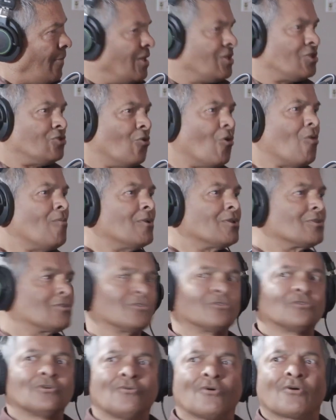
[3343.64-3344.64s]
It's normal
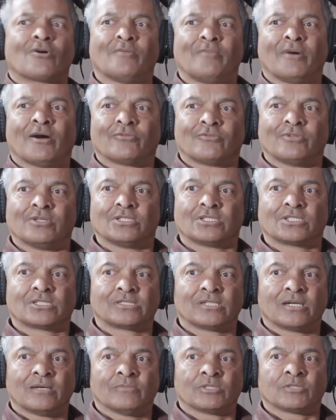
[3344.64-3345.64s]
to talk about these
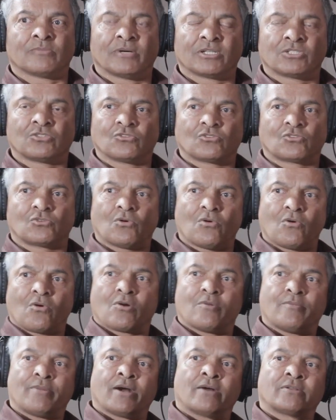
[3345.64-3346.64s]
terms, but to
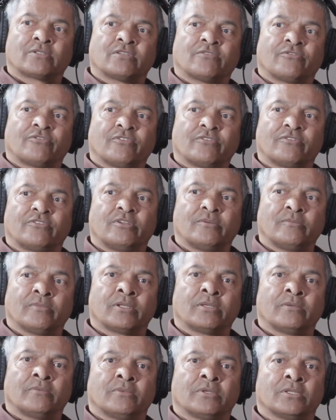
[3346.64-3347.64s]
talk about a 50
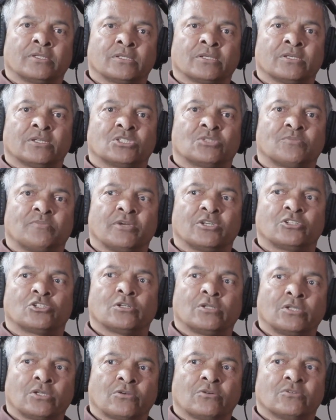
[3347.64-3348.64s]
millimeter
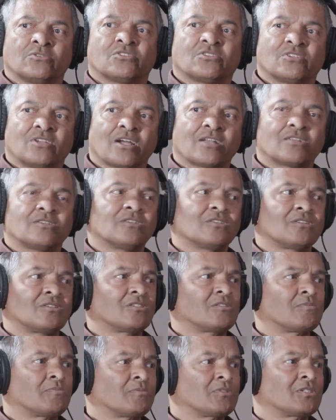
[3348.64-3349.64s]
specially constructed
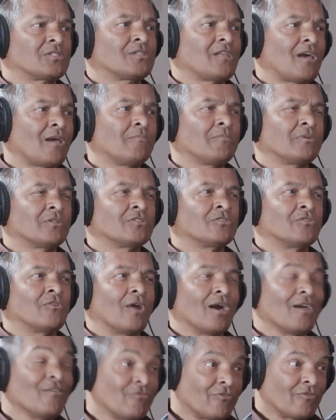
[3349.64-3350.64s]
sniper's
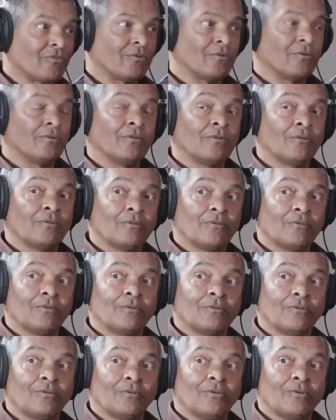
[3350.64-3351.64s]
rifle
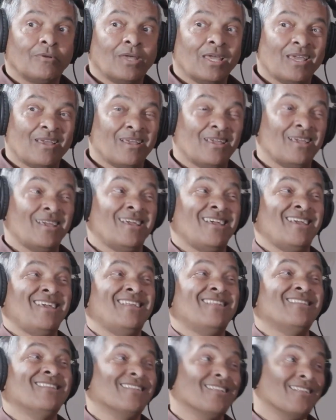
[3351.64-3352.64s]

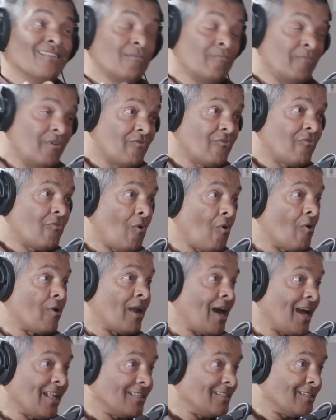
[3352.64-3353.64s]
before
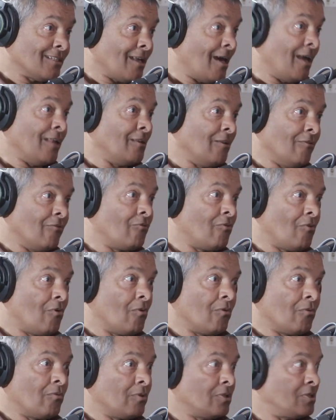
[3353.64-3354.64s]

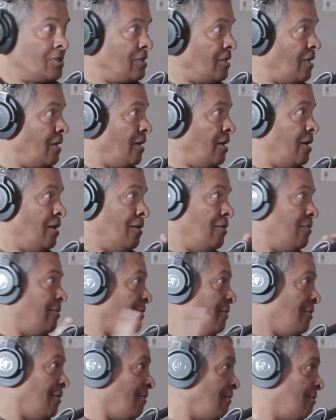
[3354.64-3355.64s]
1994 was a
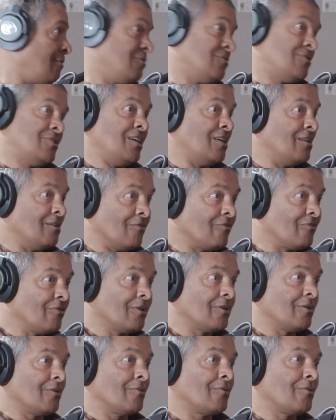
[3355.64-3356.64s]

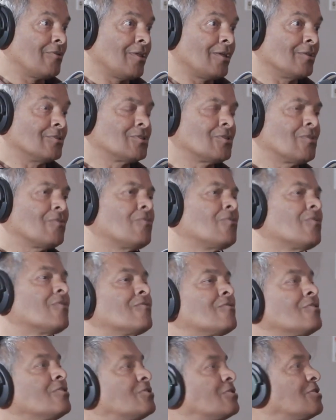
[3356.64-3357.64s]
significant thing. So all
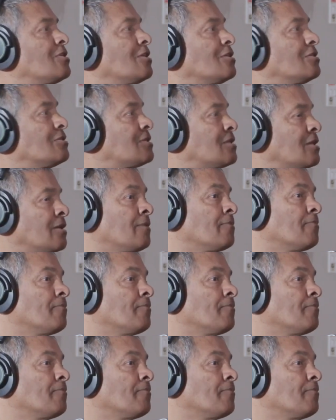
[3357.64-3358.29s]
of these things.